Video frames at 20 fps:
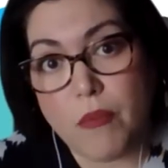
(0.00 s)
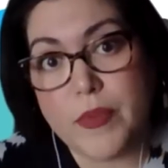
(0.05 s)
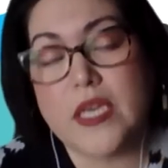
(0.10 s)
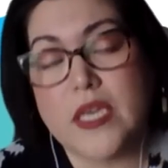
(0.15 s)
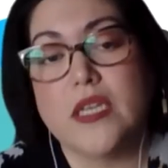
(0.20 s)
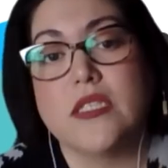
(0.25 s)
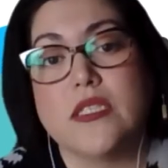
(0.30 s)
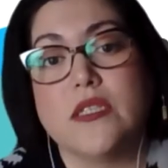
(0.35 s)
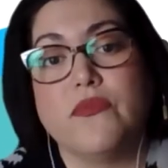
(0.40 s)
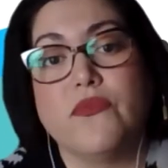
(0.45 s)

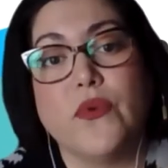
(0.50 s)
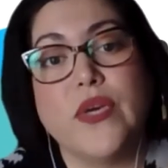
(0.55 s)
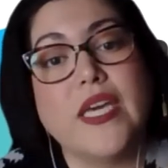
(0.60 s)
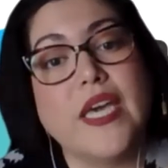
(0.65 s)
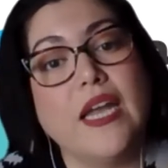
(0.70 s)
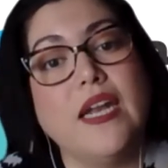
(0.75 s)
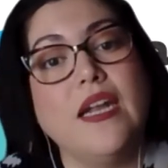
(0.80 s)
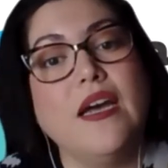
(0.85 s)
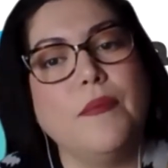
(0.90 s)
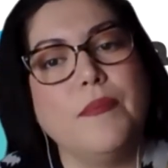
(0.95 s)
Because if we
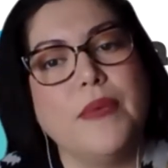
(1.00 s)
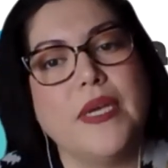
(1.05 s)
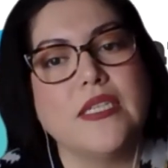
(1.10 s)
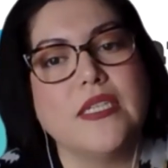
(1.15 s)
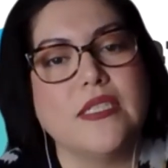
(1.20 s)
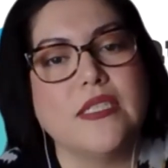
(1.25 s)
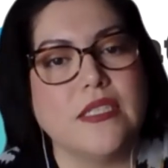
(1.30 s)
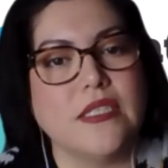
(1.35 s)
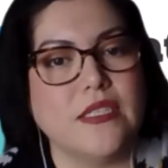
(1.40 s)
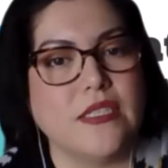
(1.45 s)
cannot make
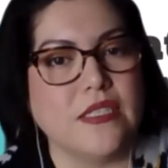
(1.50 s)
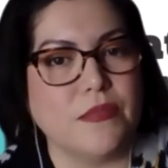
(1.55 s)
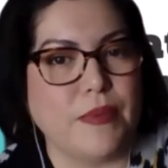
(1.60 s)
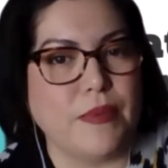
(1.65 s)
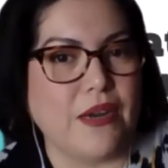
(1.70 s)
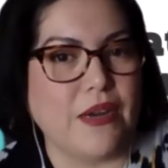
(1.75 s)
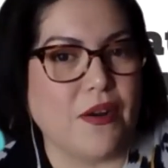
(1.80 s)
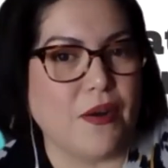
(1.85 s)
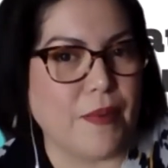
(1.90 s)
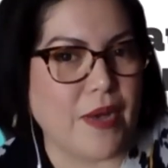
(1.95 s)
decisions
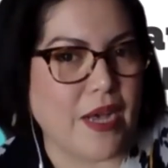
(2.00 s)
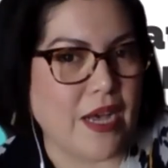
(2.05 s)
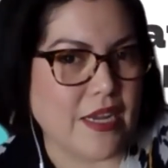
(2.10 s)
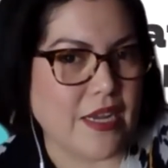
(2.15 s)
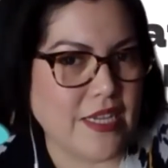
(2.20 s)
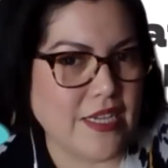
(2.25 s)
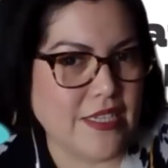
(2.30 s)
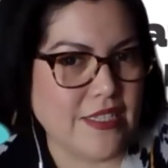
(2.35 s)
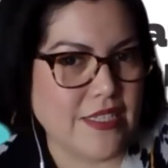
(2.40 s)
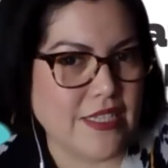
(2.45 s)
about our
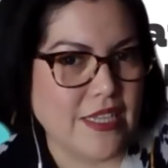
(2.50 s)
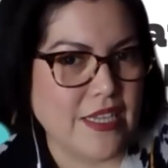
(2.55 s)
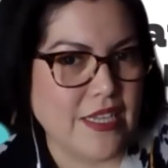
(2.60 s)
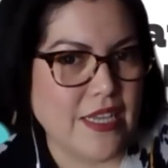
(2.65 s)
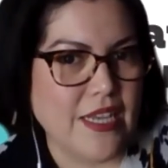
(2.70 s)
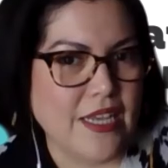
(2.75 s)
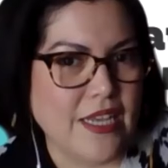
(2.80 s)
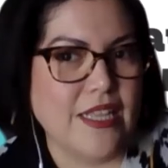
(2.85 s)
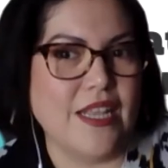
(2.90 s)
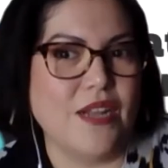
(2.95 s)
bodies,
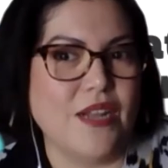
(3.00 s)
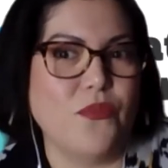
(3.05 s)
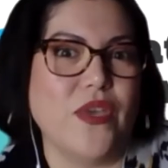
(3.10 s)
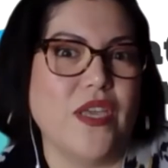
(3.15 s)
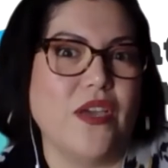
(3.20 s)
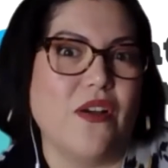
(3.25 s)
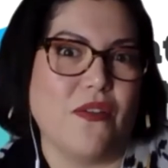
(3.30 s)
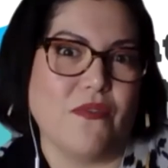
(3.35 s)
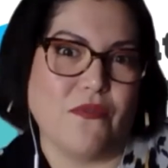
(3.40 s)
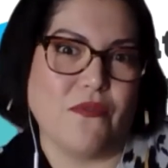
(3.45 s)
then
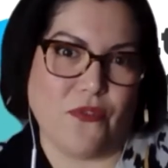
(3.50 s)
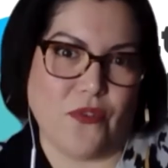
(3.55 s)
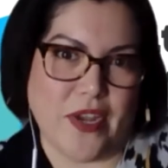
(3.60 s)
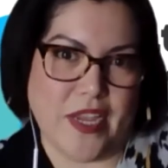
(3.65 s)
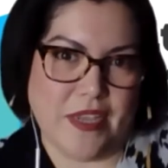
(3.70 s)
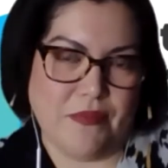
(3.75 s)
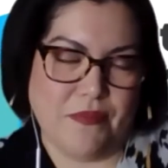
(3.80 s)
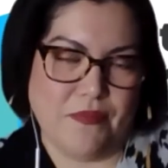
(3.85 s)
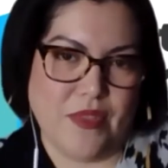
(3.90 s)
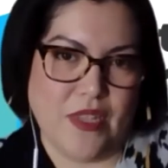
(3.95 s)
we aren't
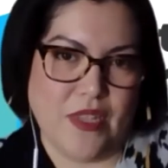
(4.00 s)
free.